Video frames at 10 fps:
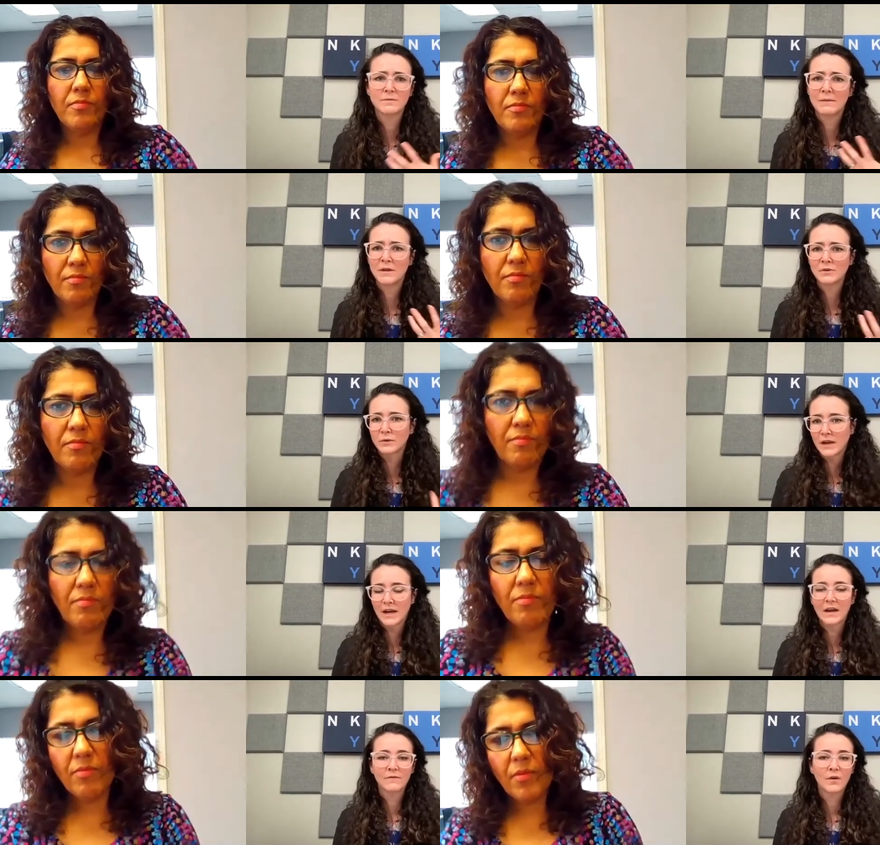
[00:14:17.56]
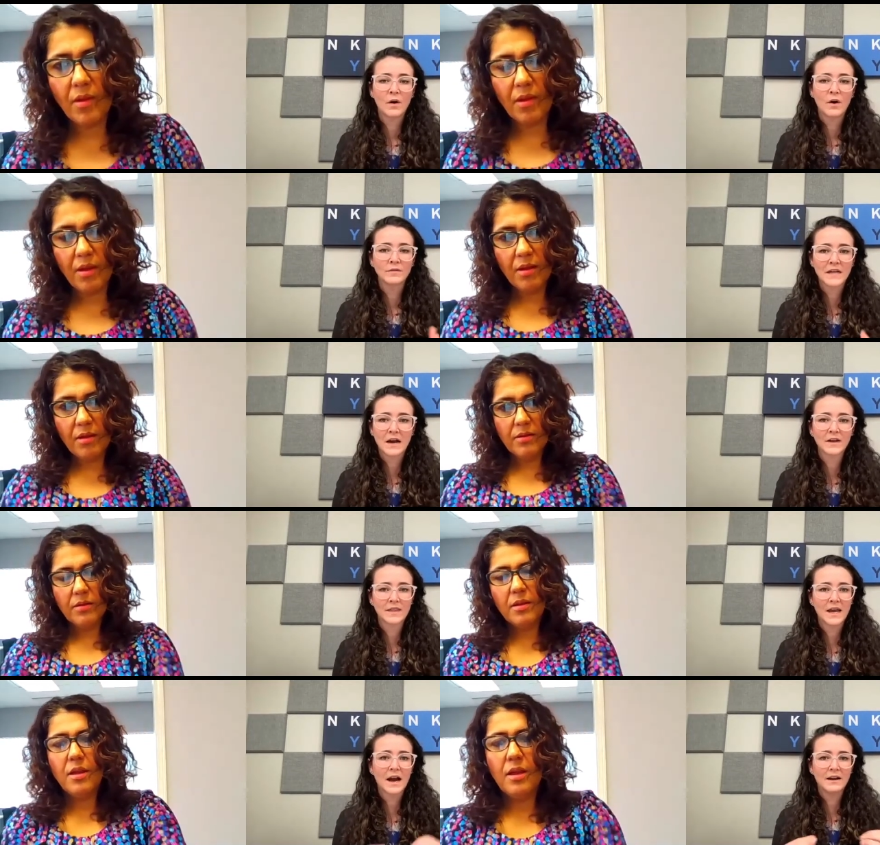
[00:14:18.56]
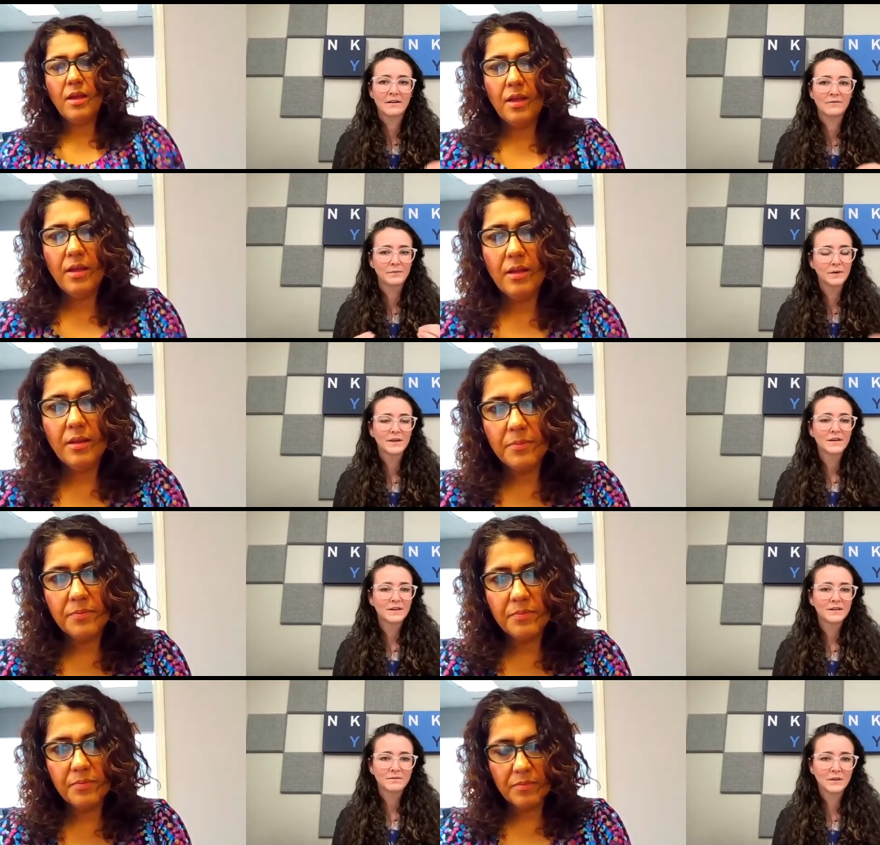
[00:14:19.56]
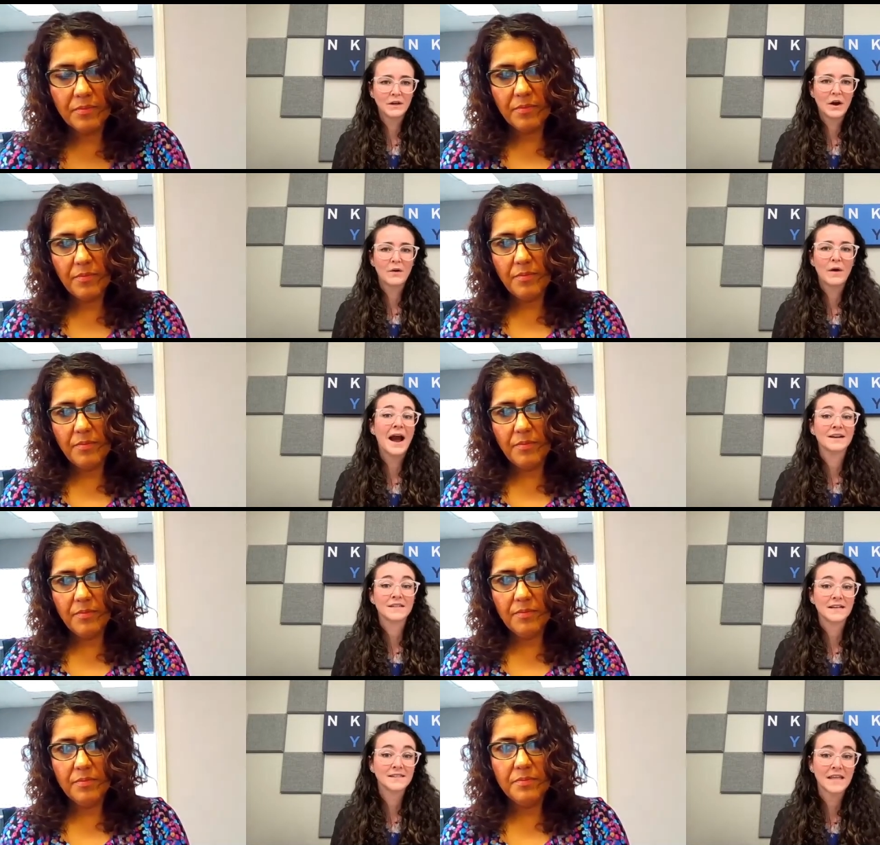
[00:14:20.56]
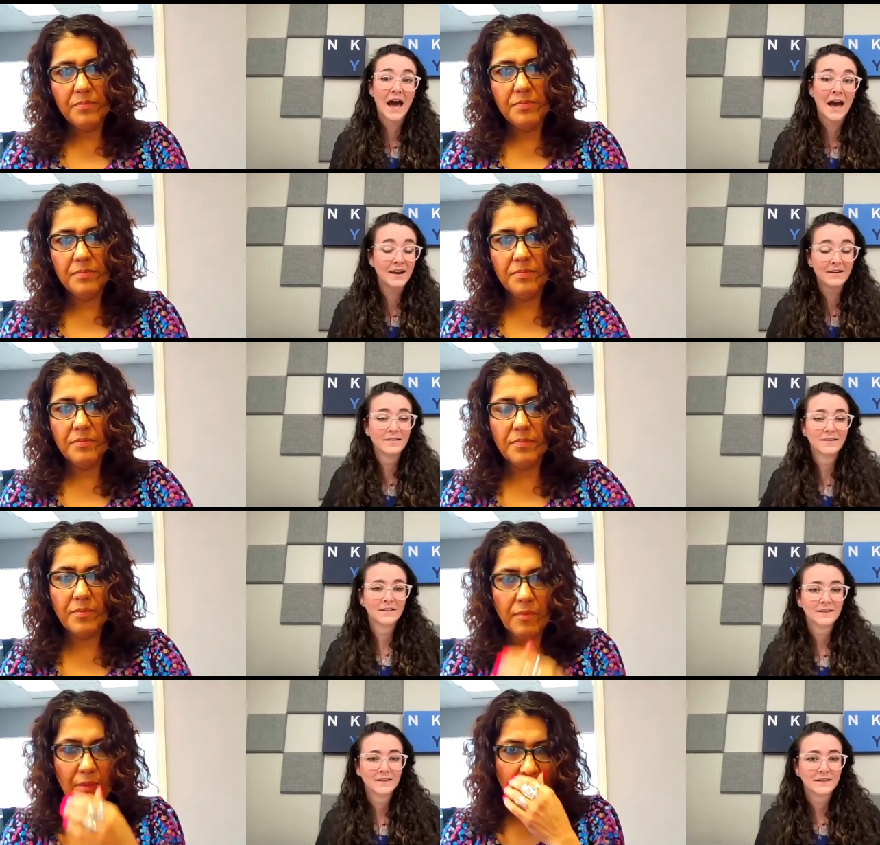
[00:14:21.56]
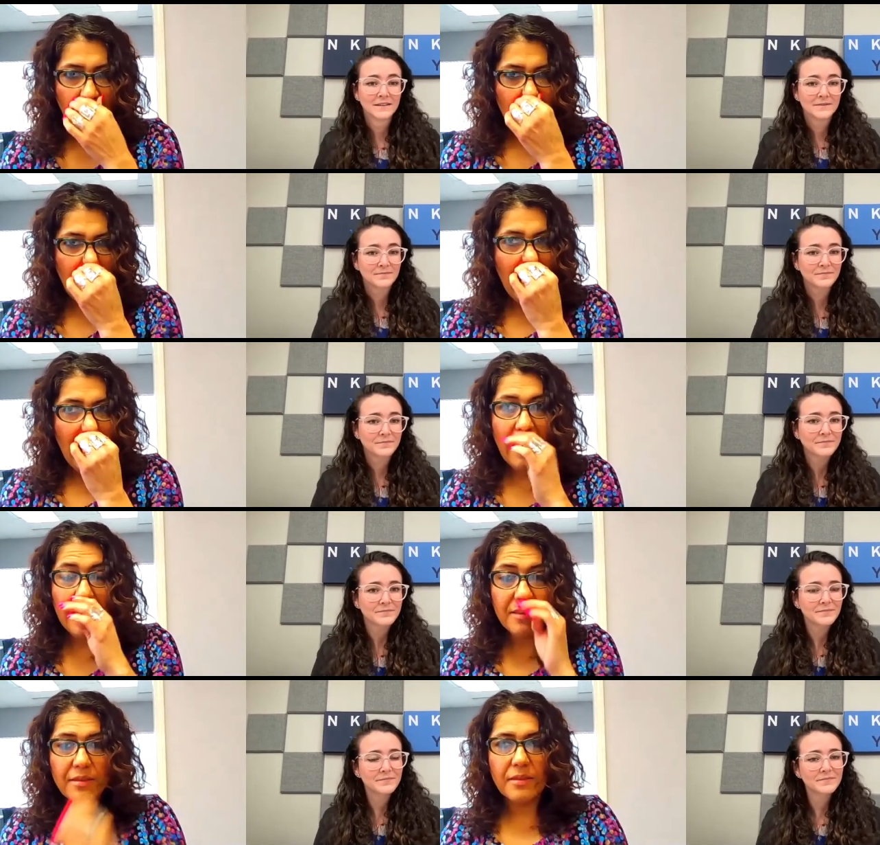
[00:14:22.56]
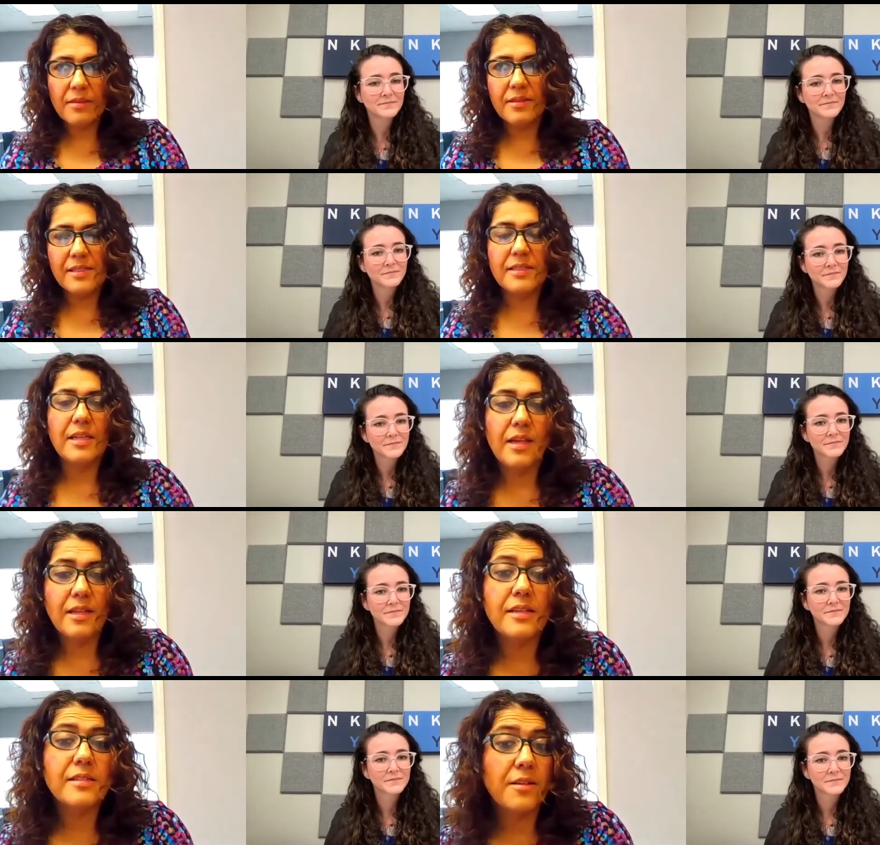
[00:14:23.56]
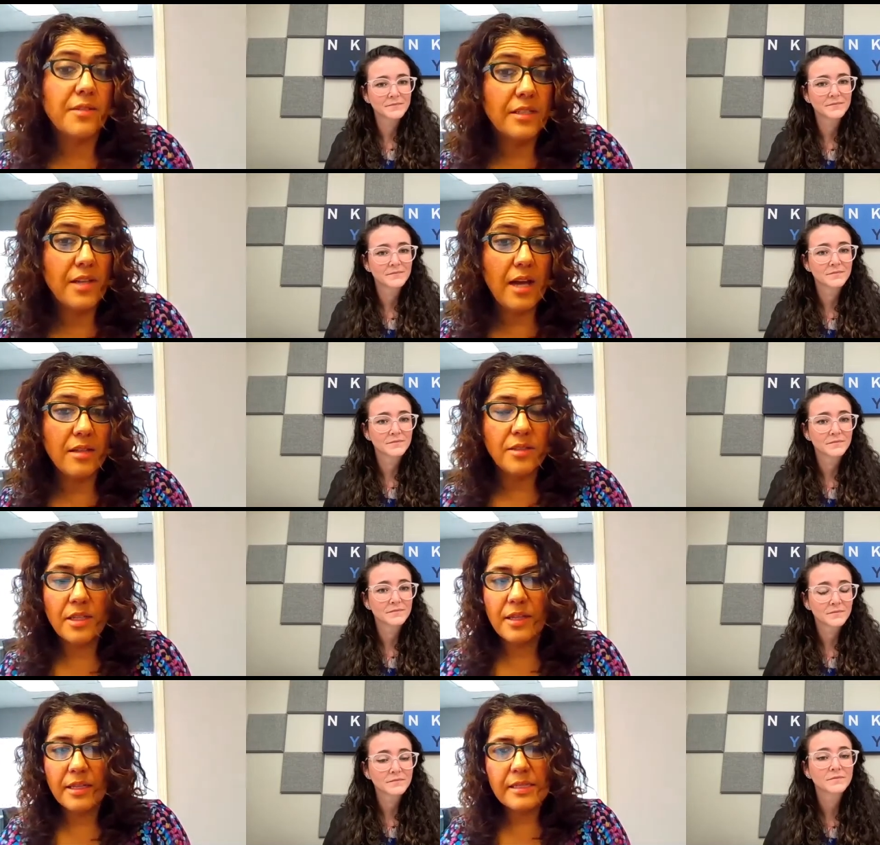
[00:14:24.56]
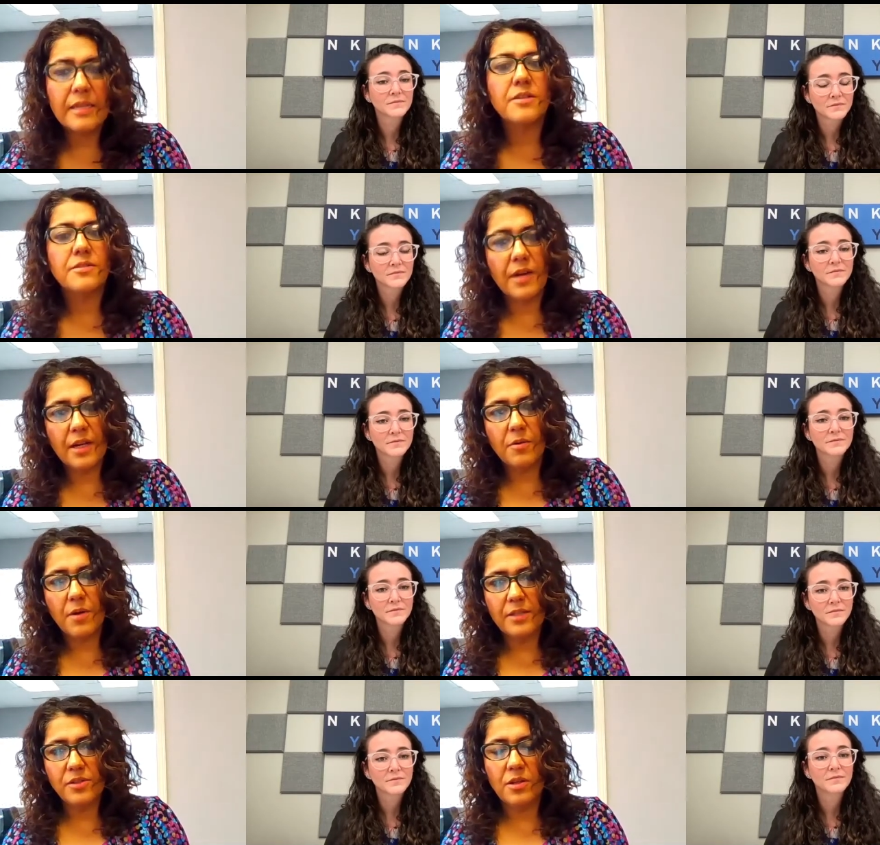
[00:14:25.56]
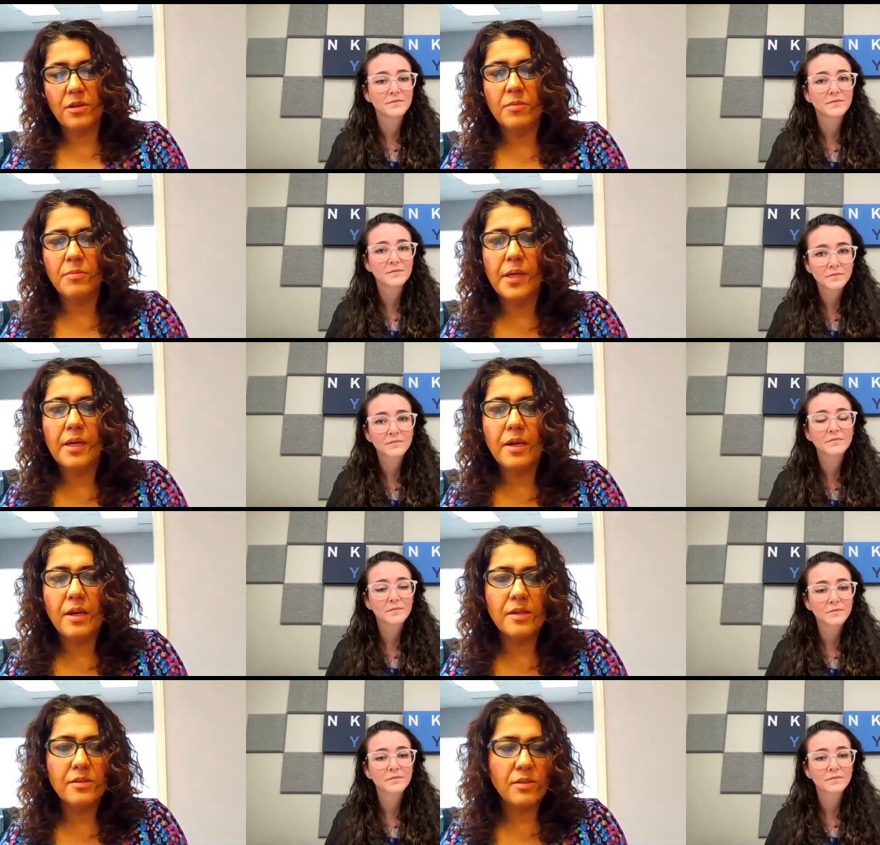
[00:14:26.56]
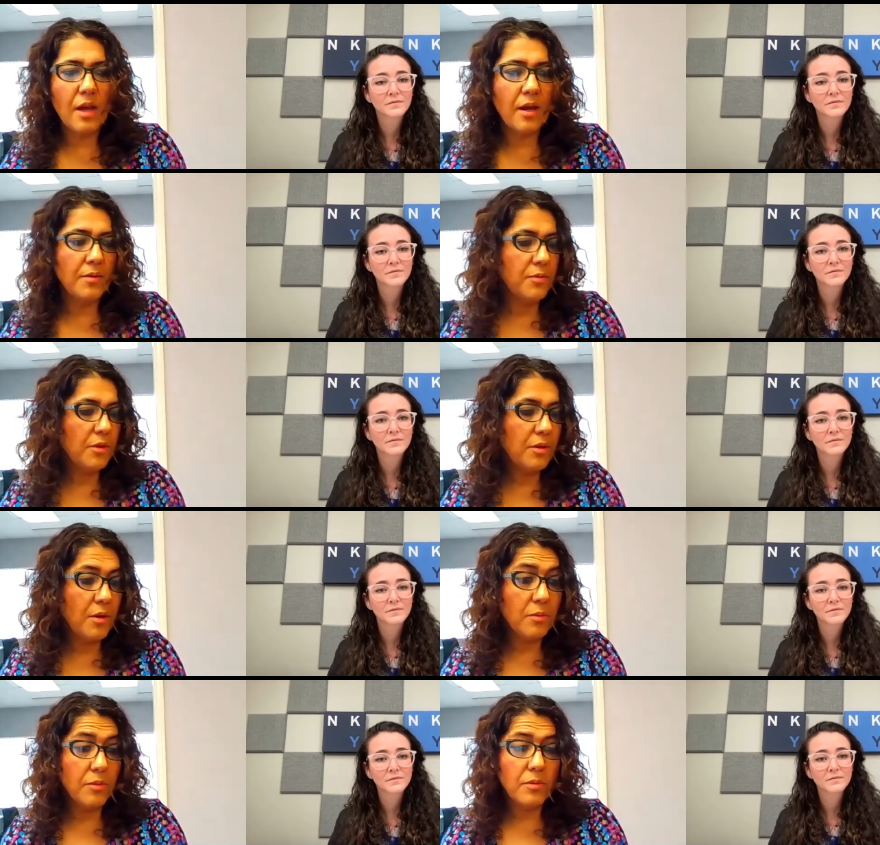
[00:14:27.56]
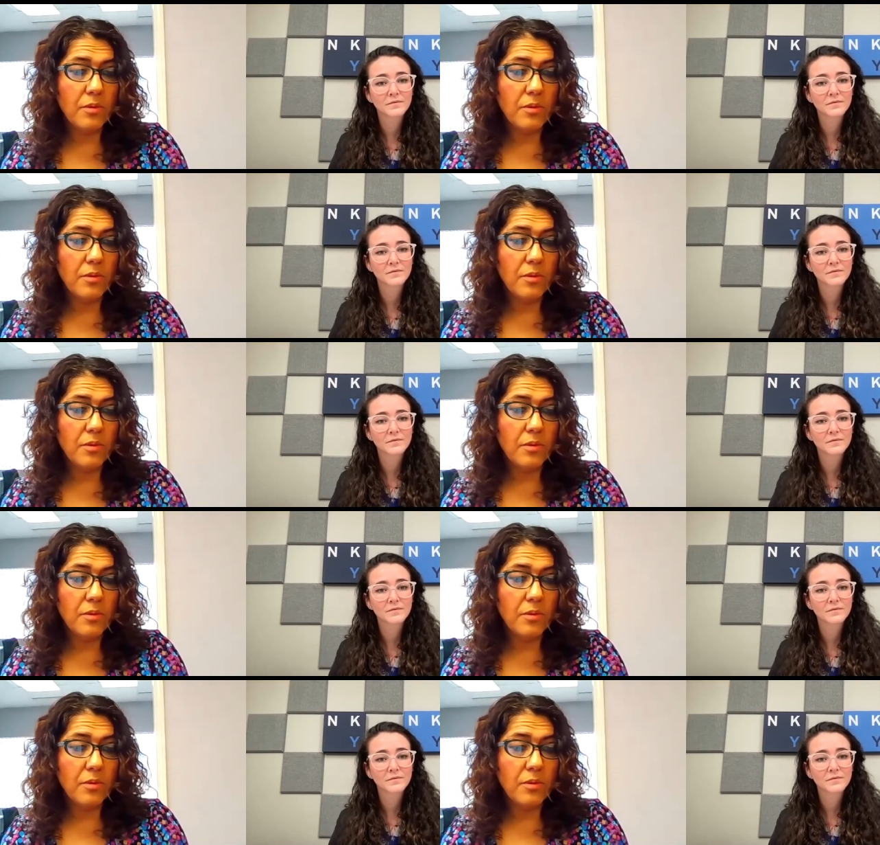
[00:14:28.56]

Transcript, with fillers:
Speaker 1: maybe through getting involved. How can they kind of, you know, access that?
Speaker 2: I see that as a great challenge, and that's a great question because uh, you know